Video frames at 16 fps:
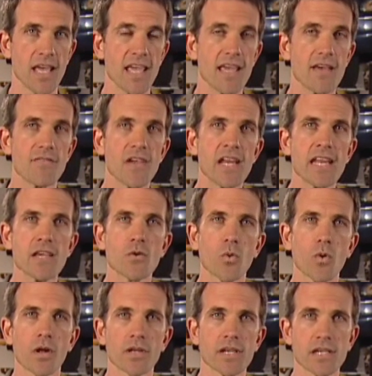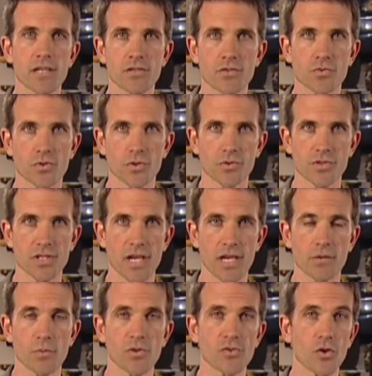If any quality control check
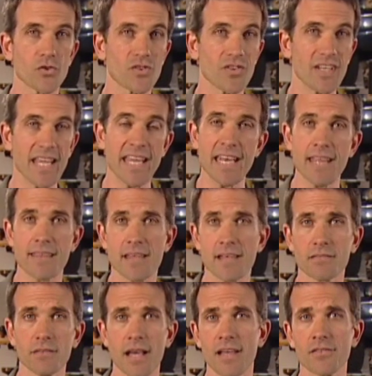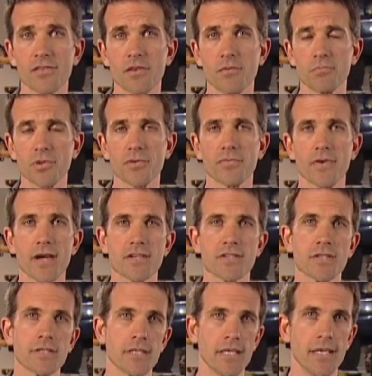results in anything less than perfection,